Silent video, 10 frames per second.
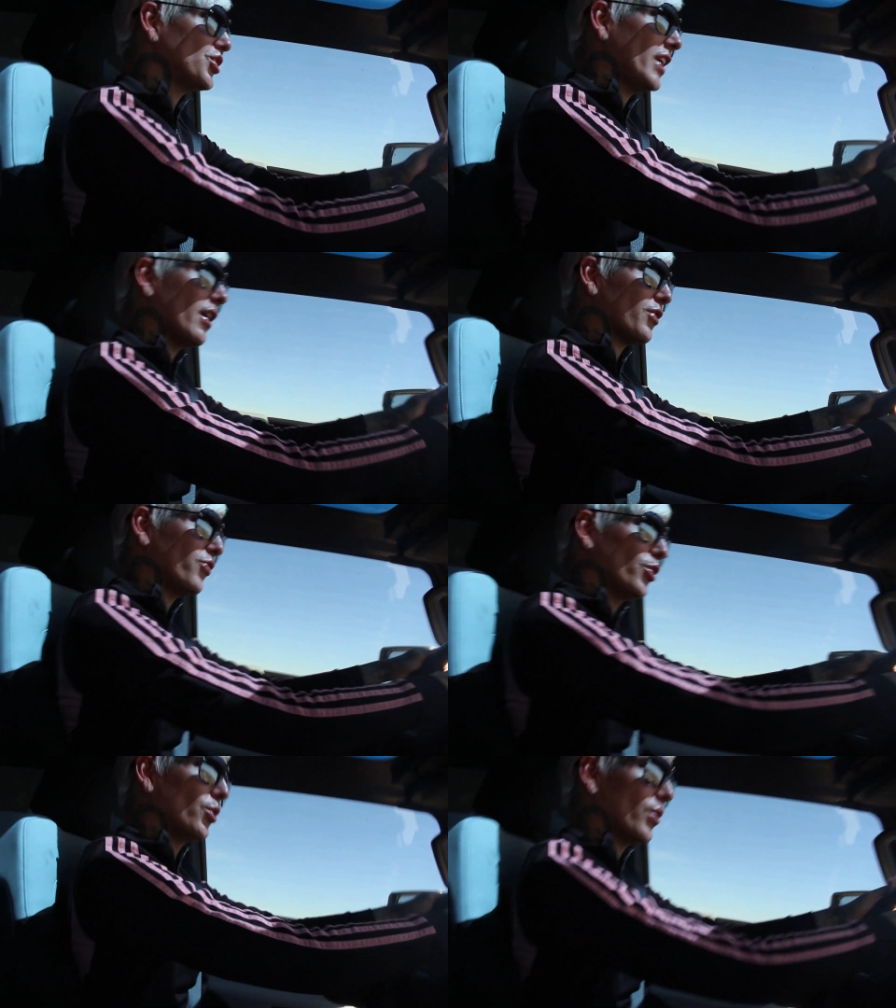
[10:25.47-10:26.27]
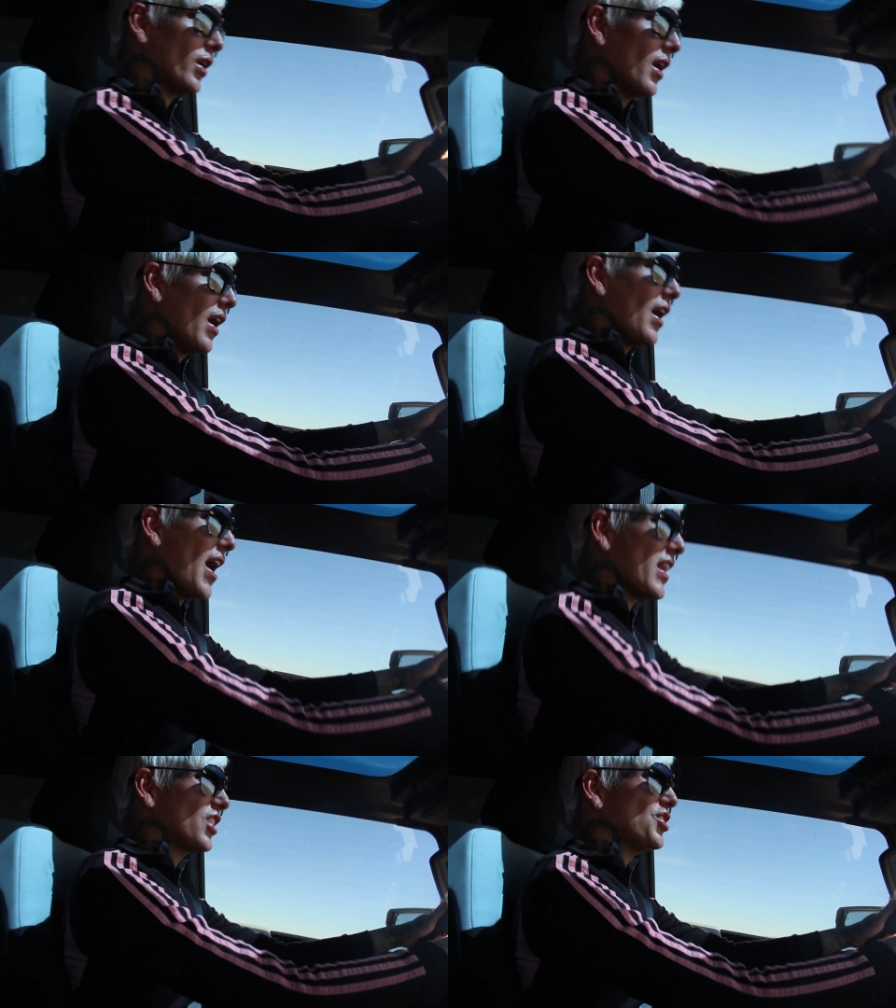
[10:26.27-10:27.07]
generic food. Sure.
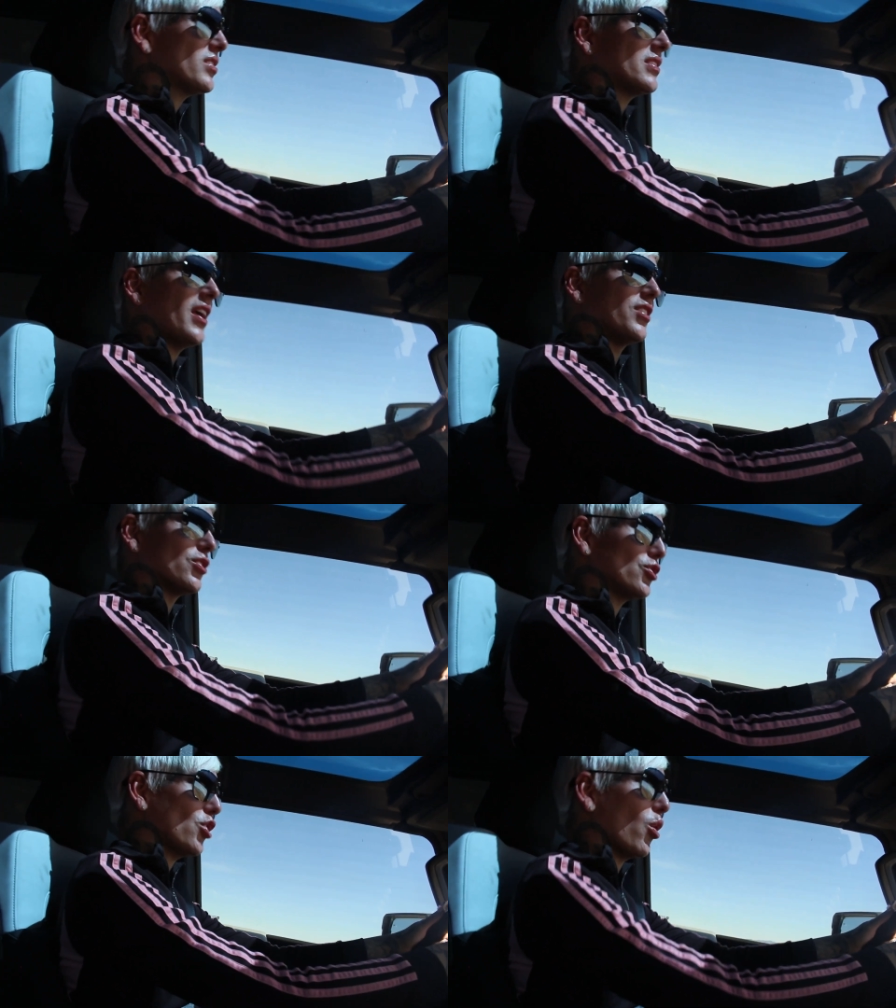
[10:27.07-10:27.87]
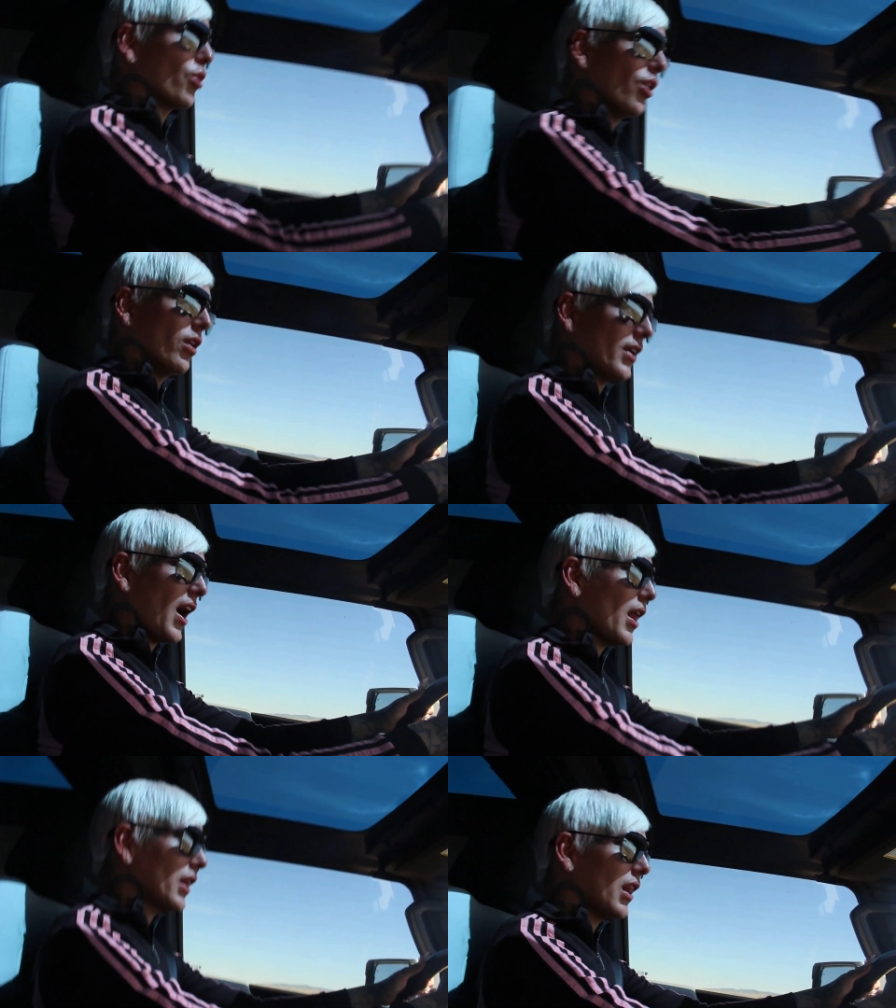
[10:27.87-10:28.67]
And it just tastes so good.
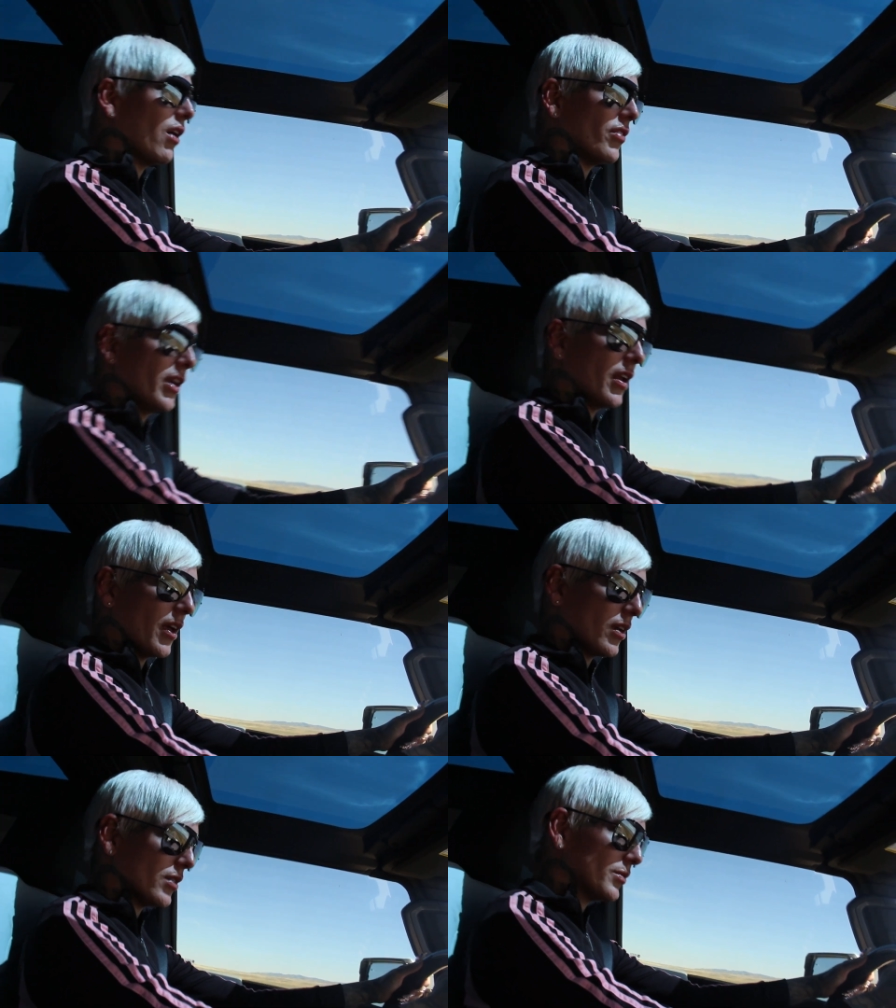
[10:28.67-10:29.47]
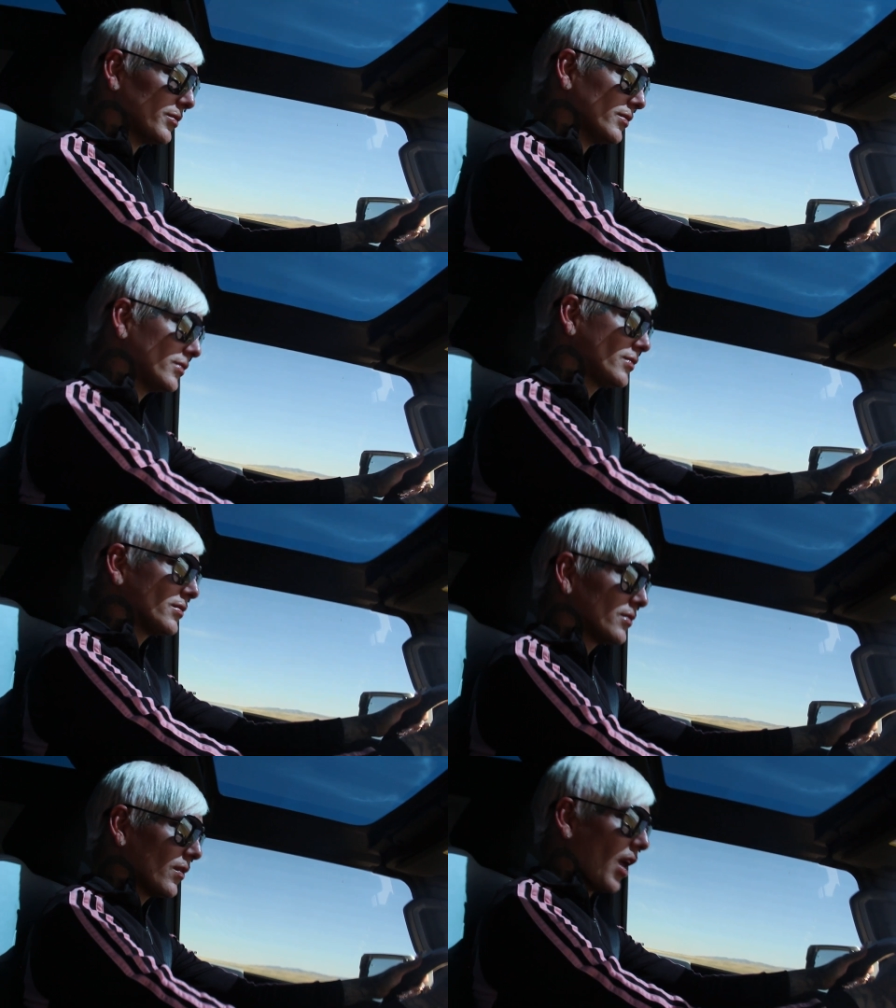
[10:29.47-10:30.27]
Oh, I yeah. love eating.
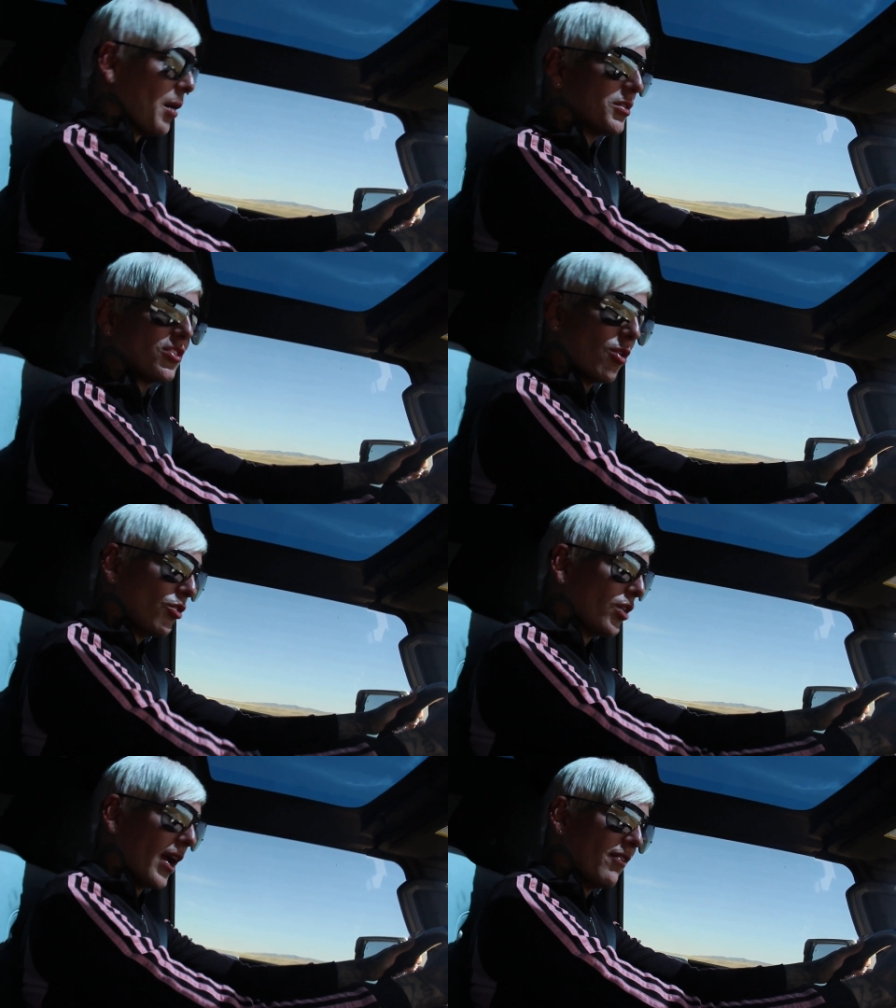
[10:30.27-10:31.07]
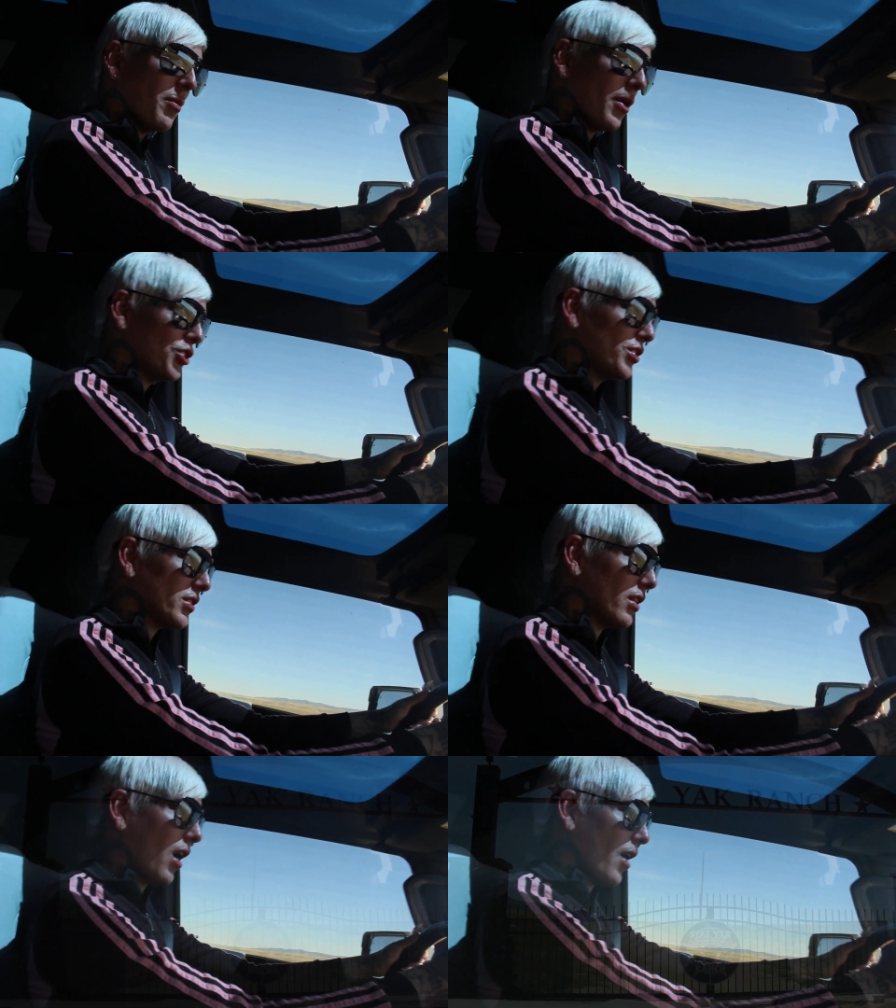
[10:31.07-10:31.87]
I'm a stoner. I have the
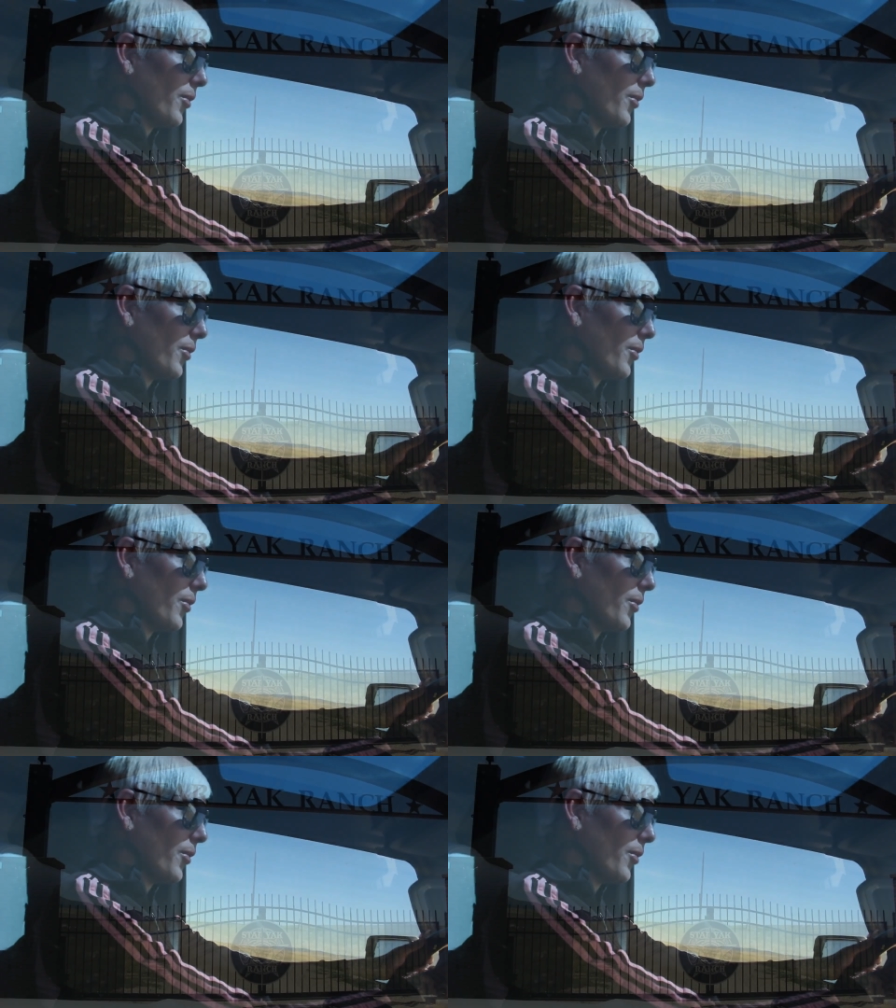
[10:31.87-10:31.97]
munchies a lot.